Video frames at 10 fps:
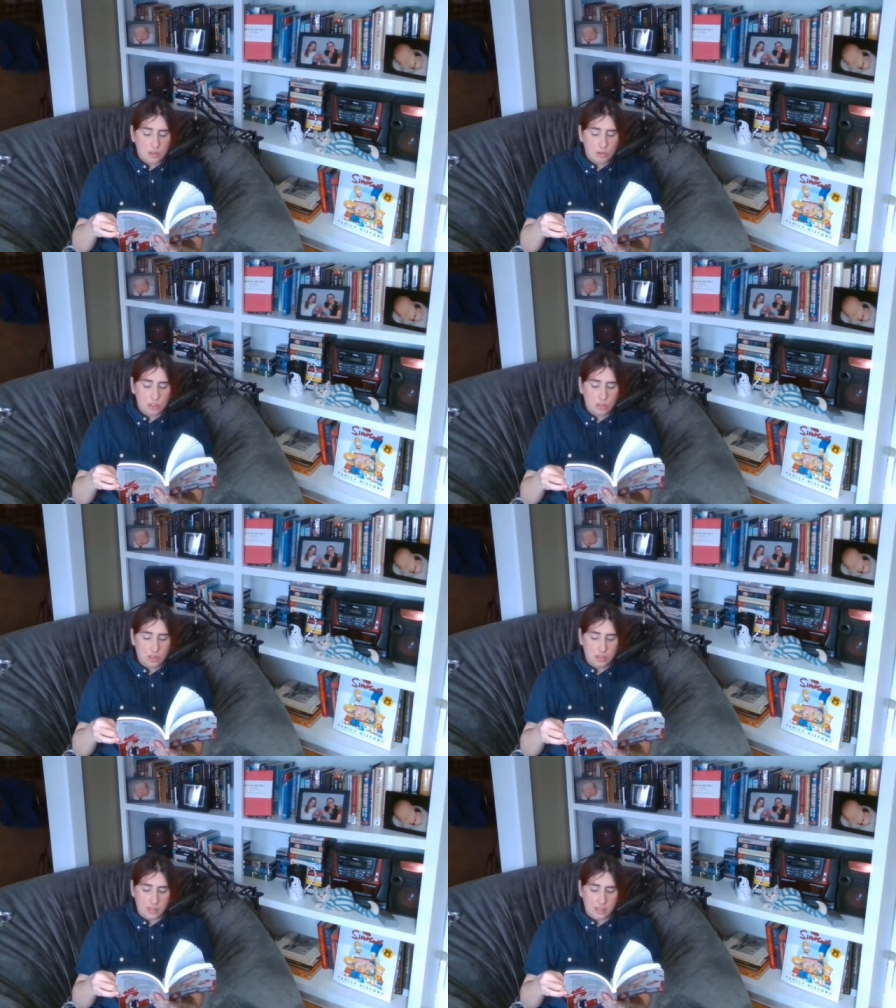Coach
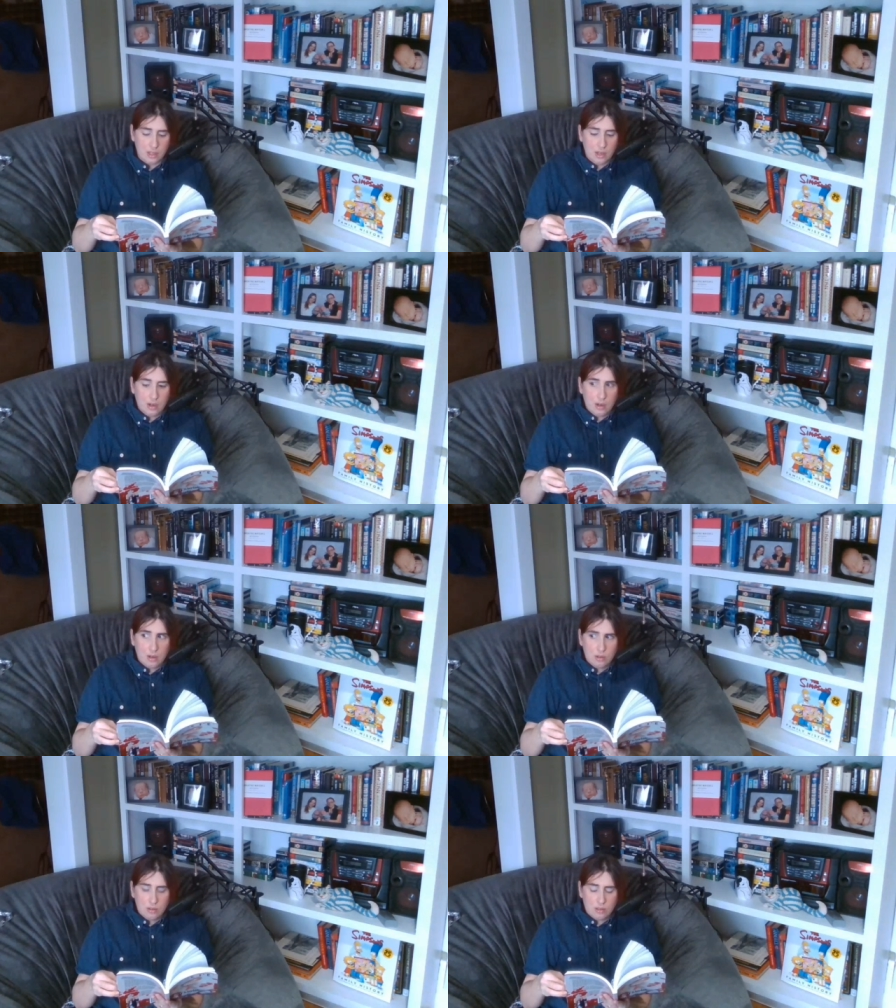Longley?
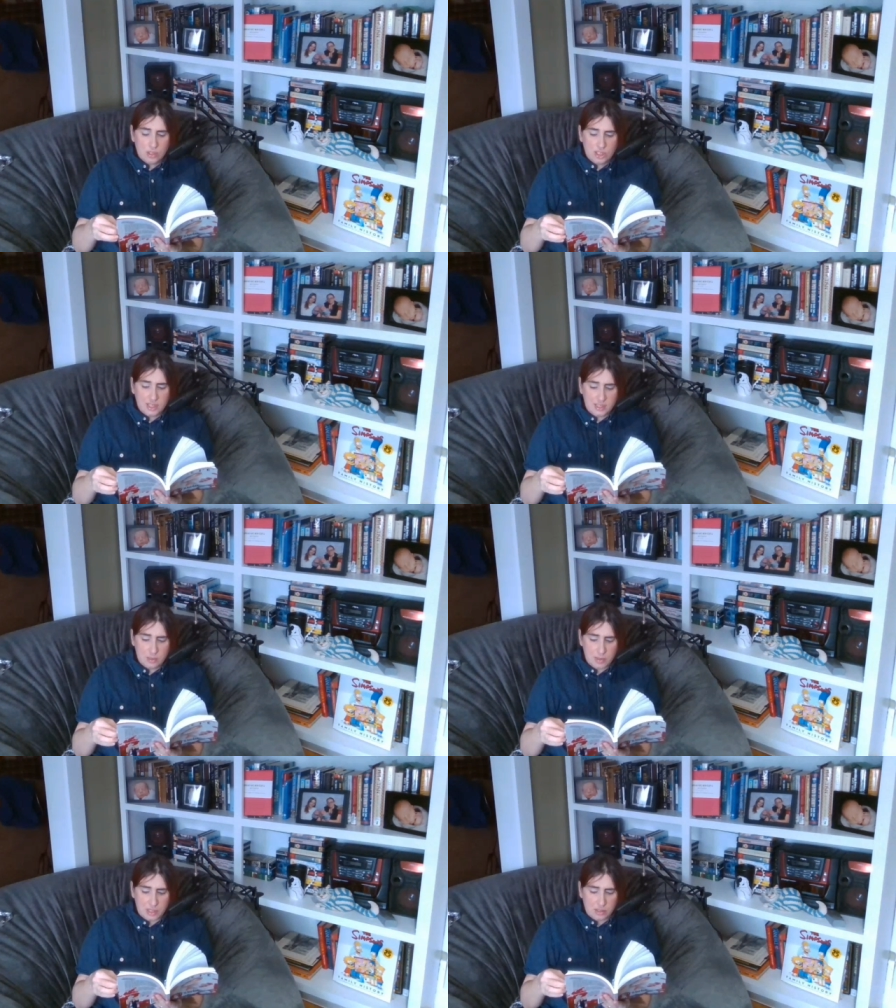Or
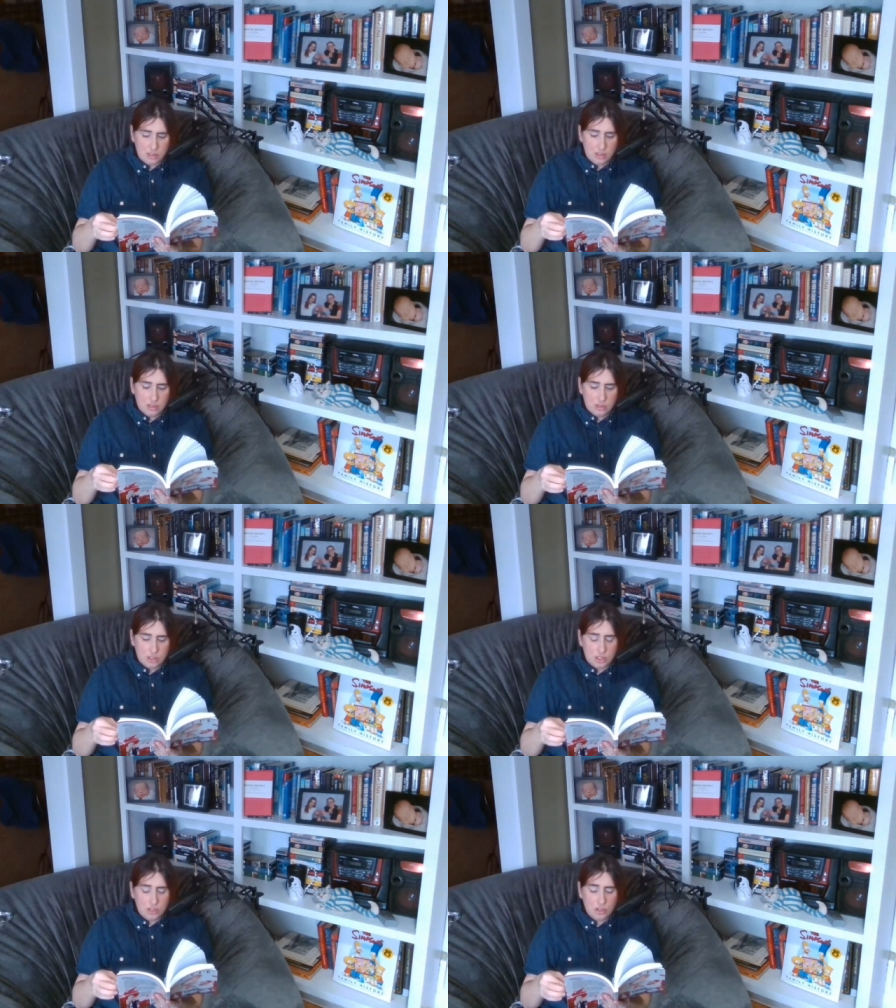Jessamine?
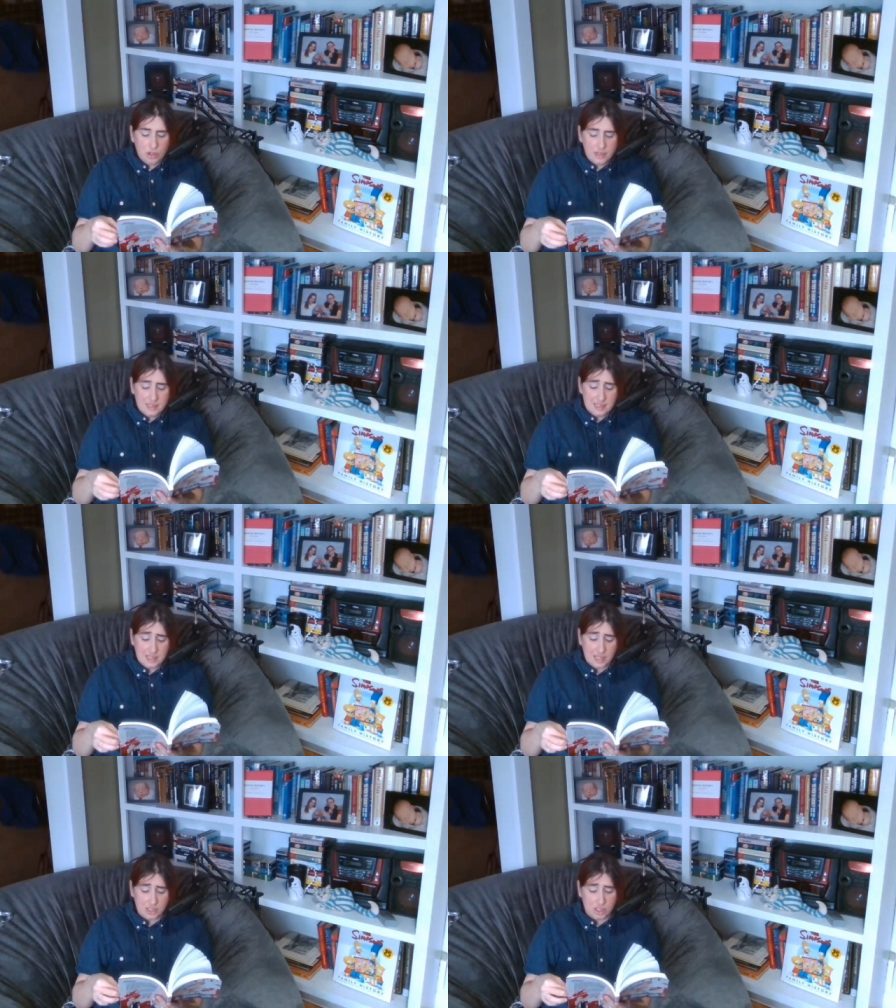She couldn't
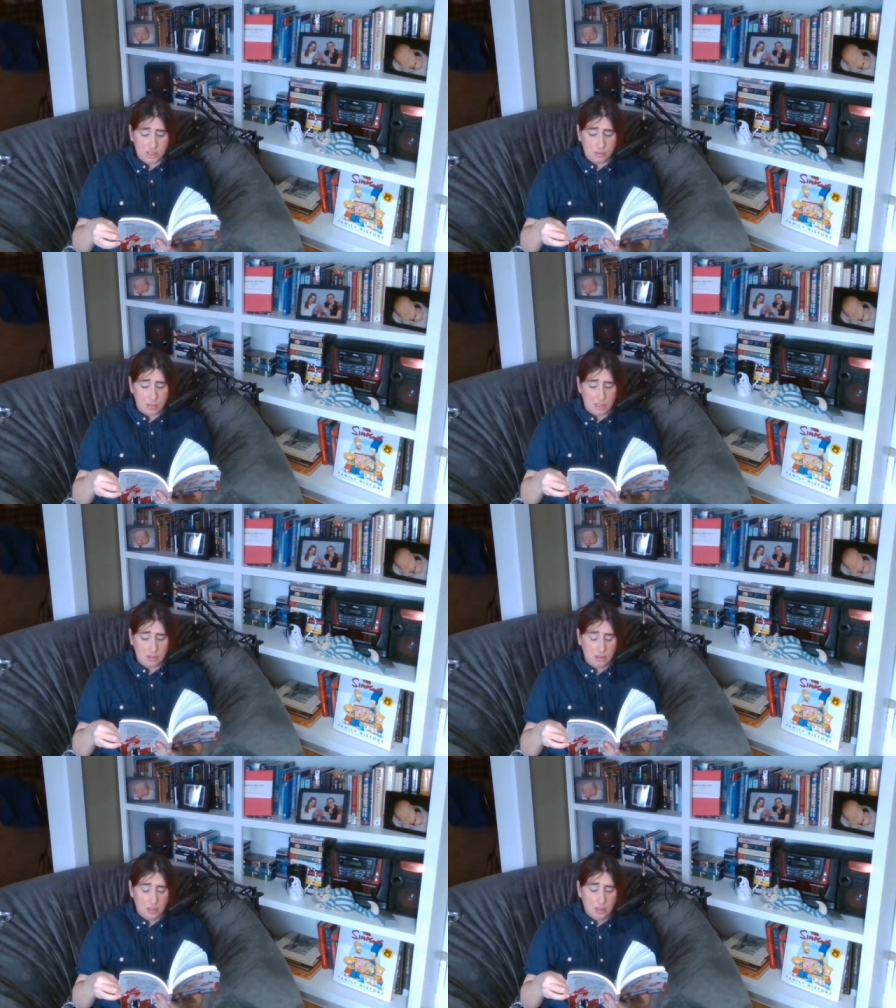tell Jessamine.